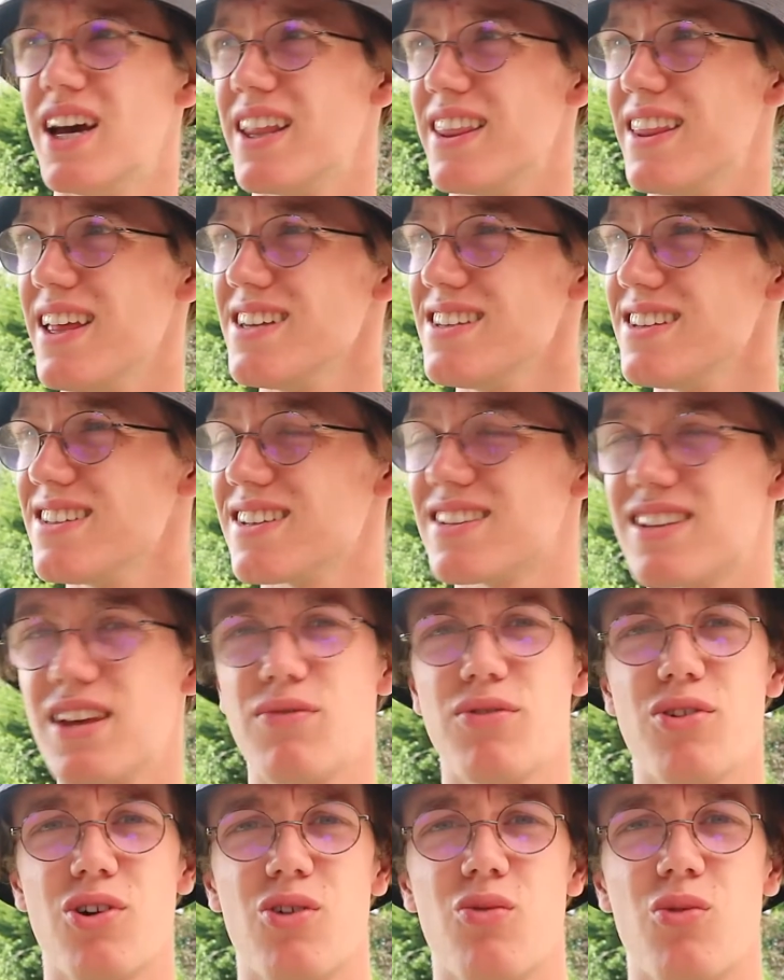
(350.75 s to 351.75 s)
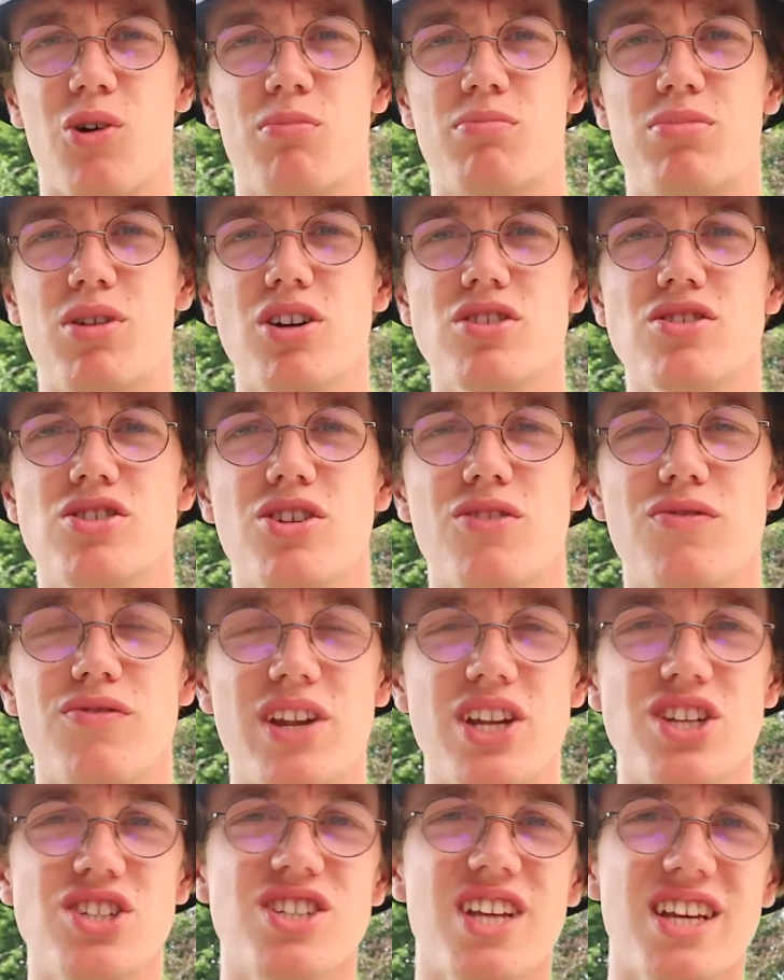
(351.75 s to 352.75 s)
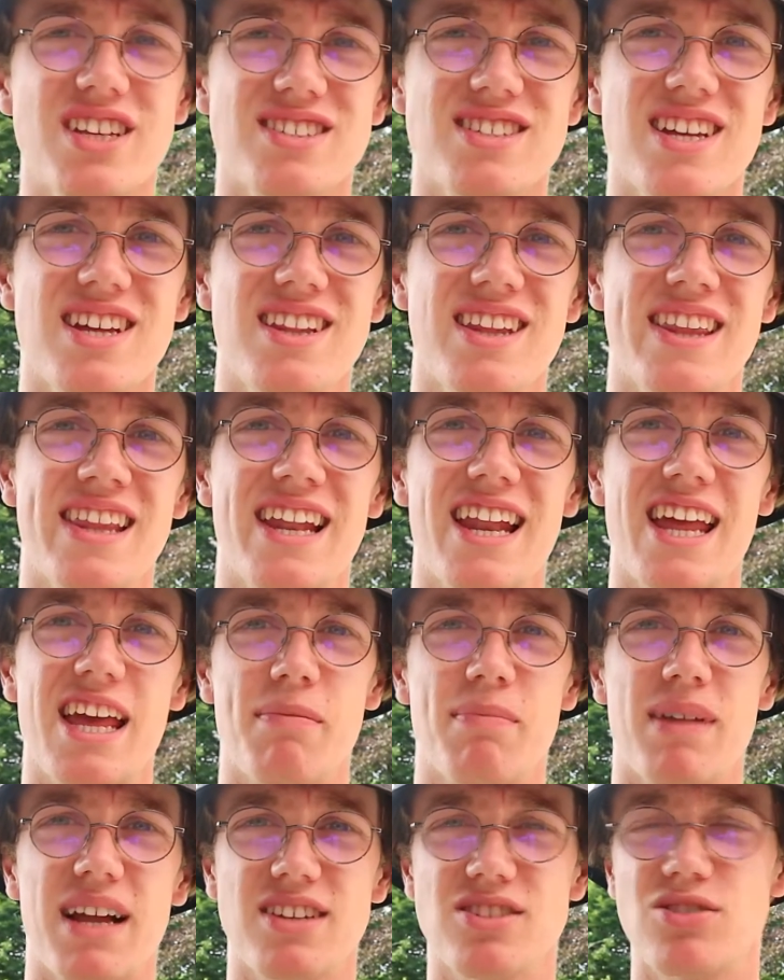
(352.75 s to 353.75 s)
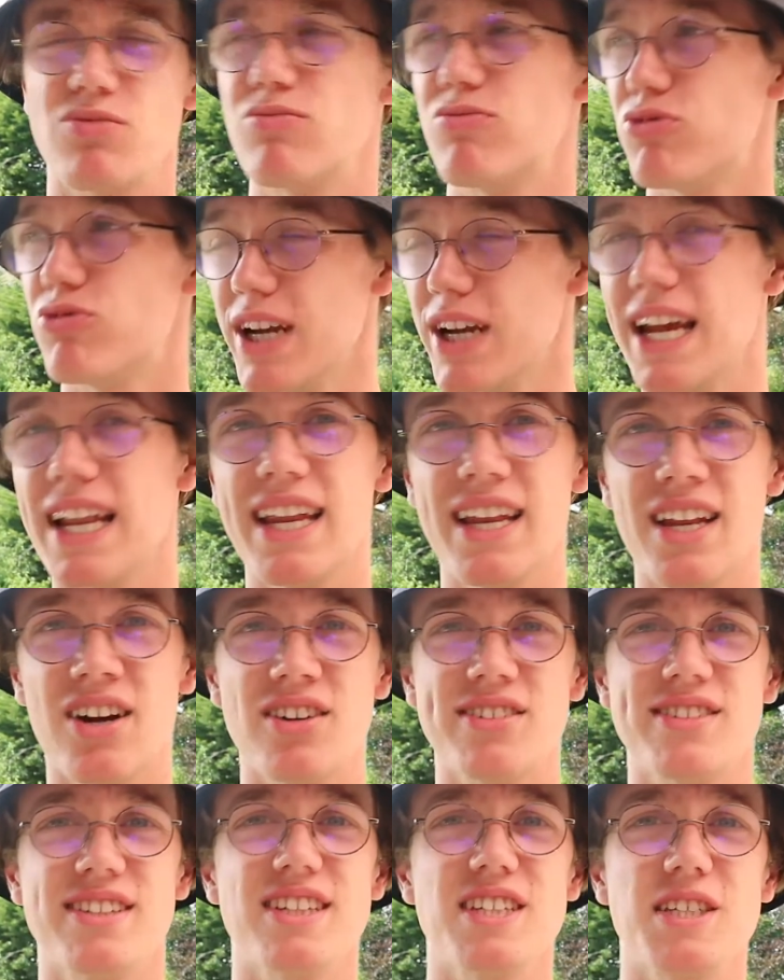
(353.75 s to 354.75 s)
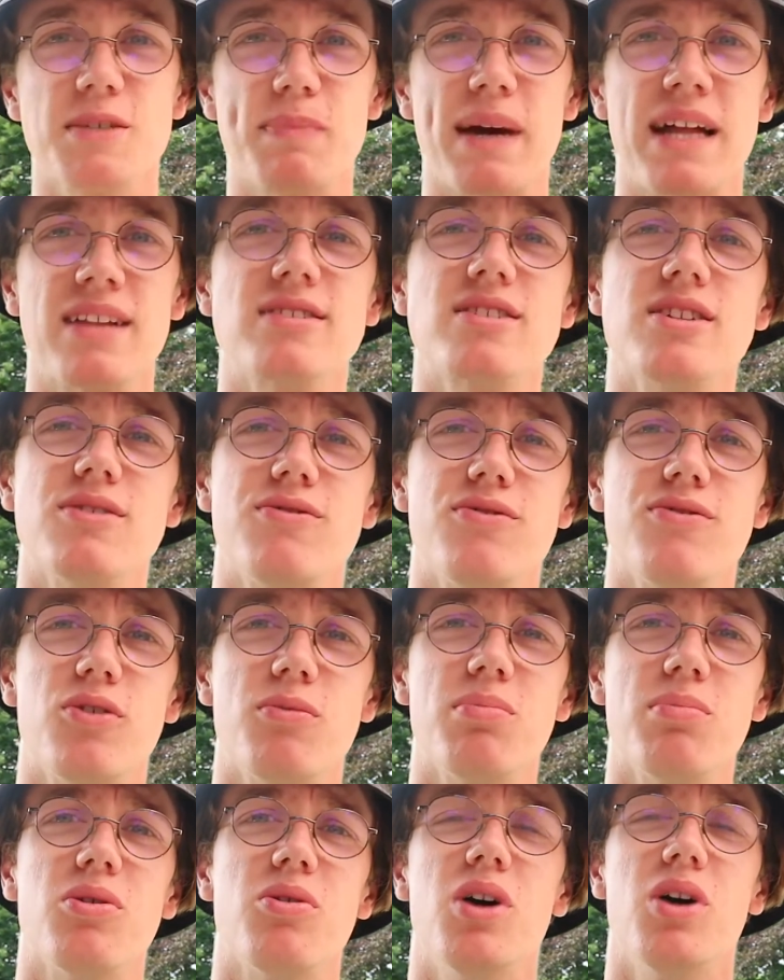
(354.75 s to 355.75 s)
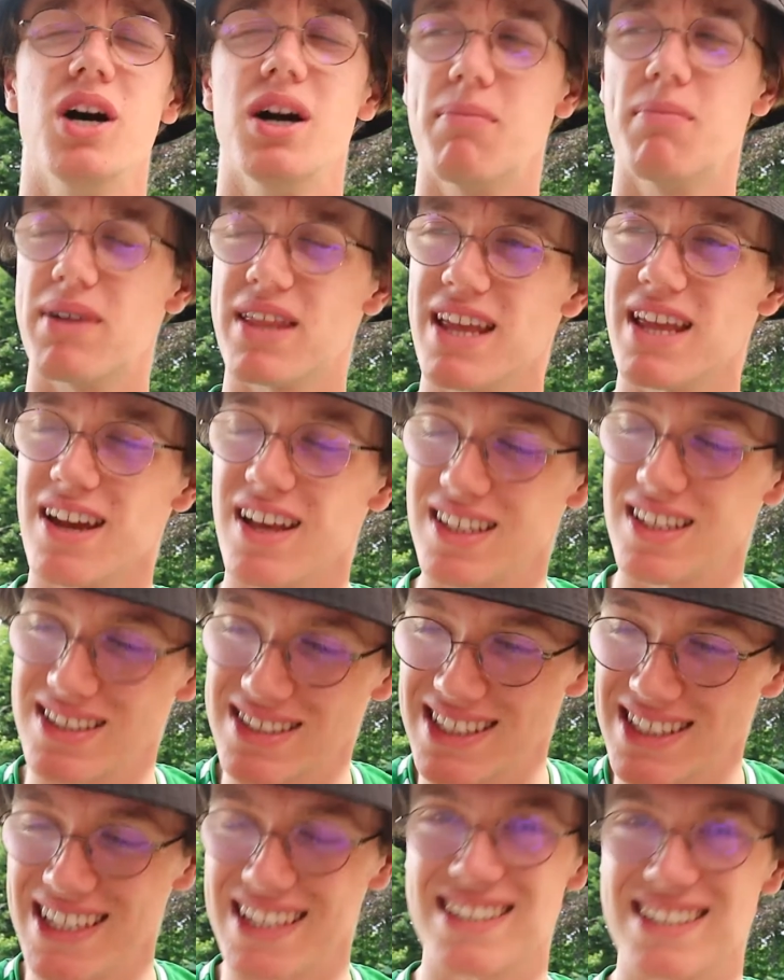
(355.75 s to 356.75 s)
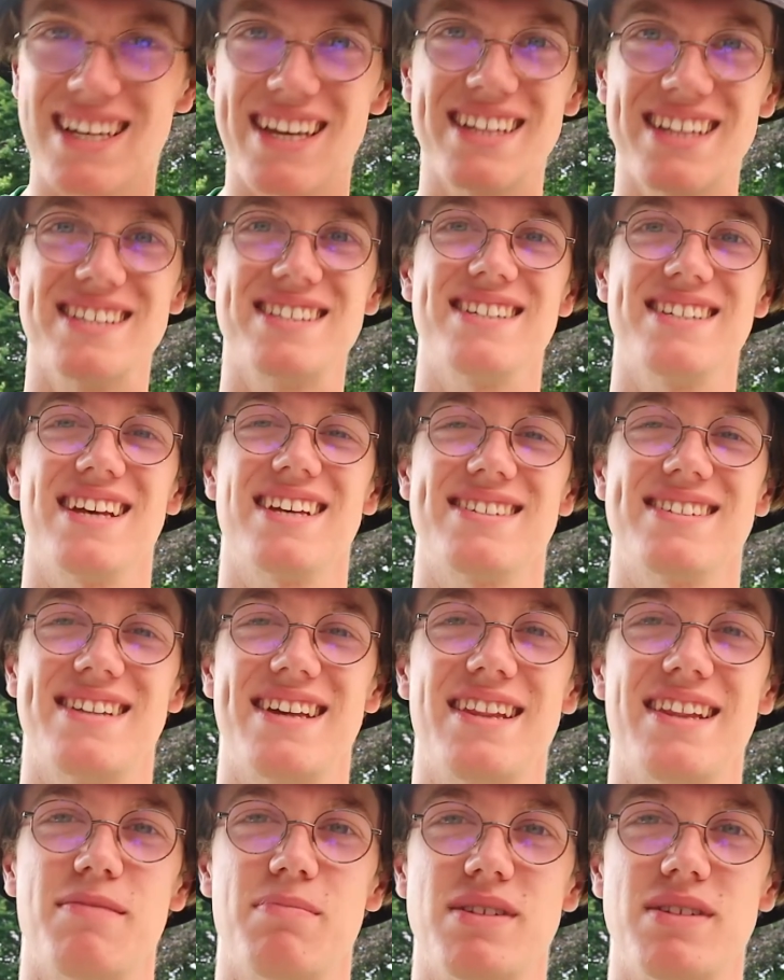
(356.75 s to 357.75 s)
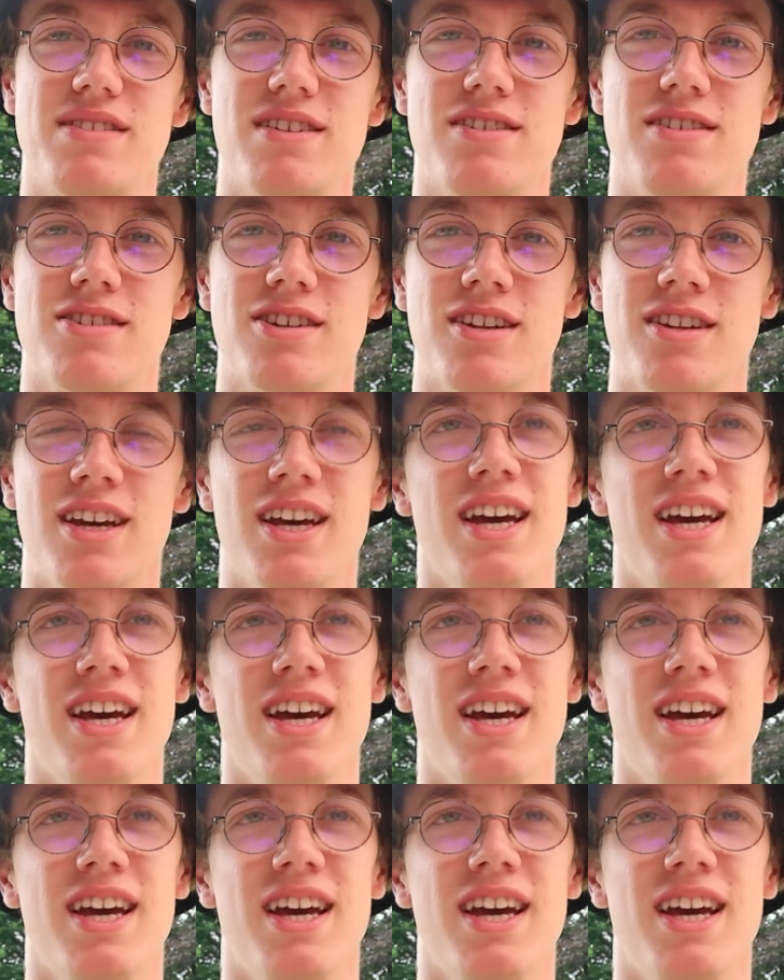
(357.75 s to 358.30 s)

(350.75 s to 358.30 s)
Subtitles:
This is a difficult one. Brighton, who finished 16th in the league, play some really nice, expansive football, but they sit in 16th position.